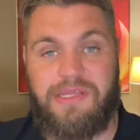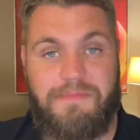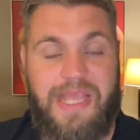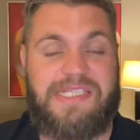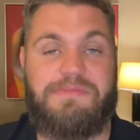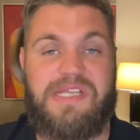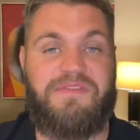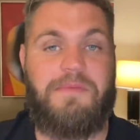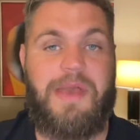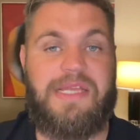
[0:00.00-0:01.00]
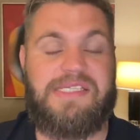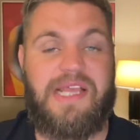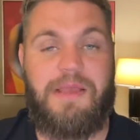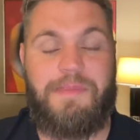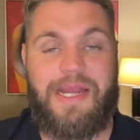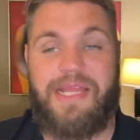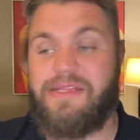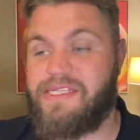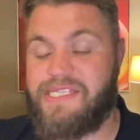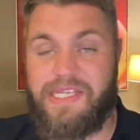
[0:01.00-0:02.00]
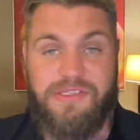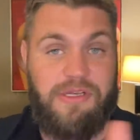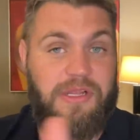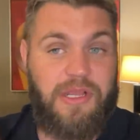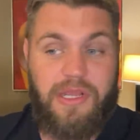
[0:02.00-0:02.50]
He makes himself a mainstay by the end of the season.